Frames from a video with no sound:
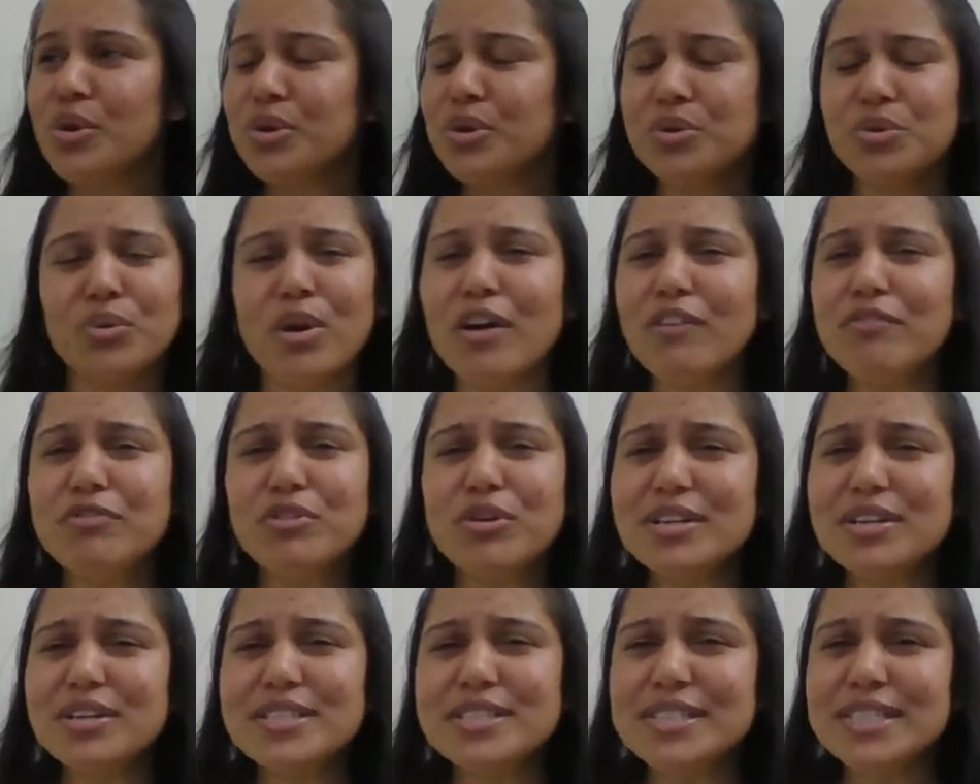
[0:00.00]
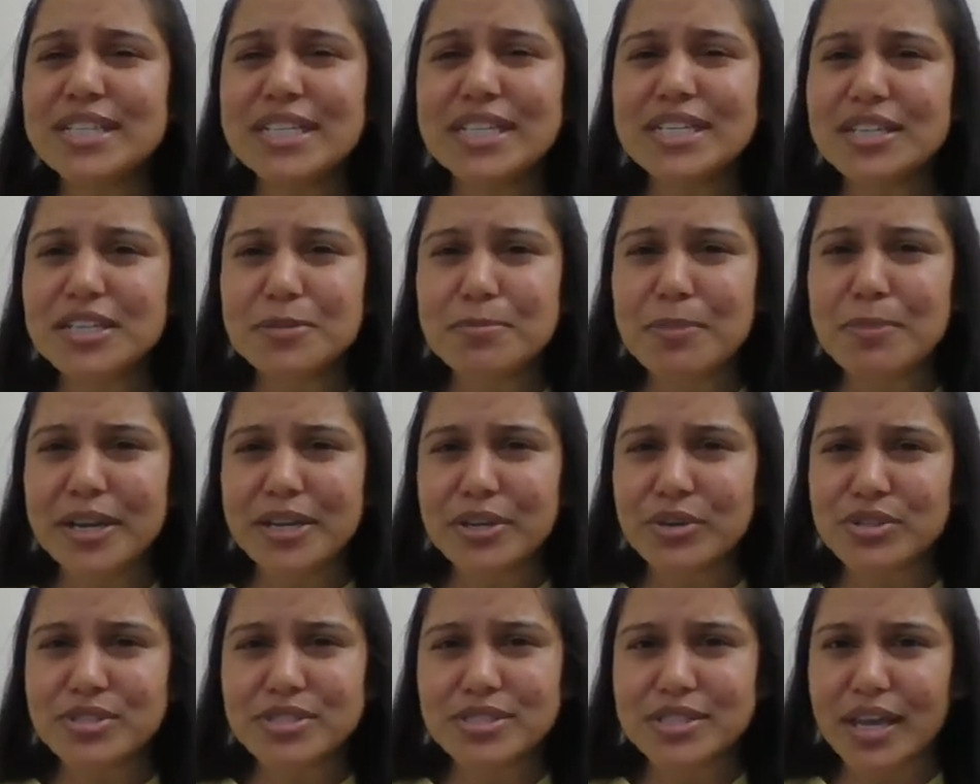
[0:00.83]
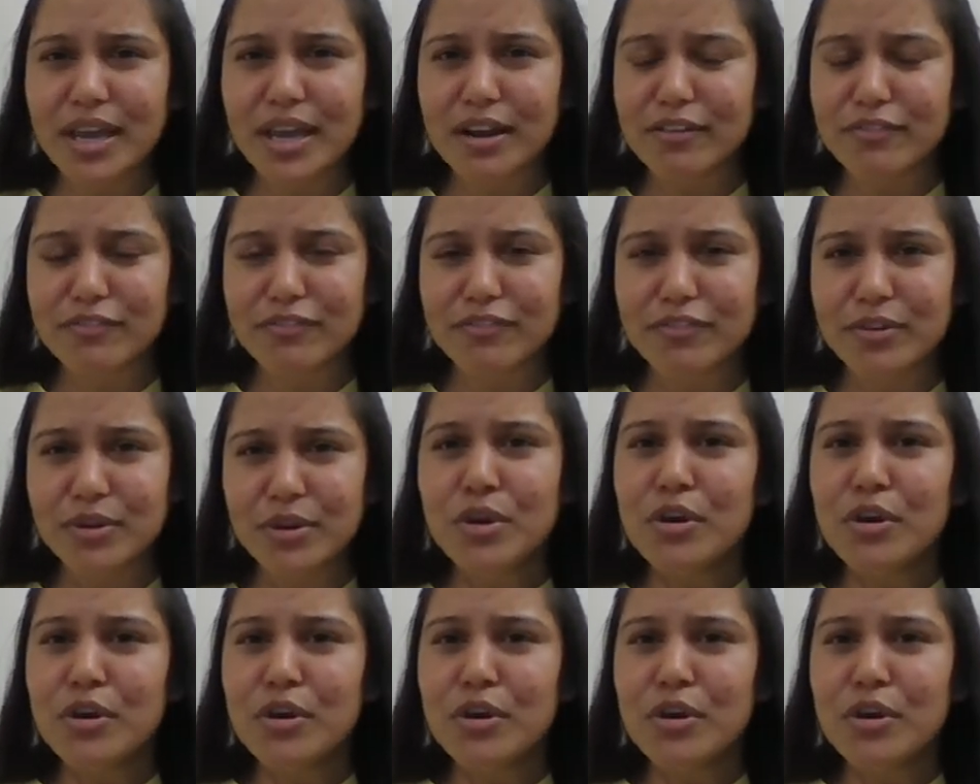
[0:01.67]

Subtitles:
You have not seen it by yourself.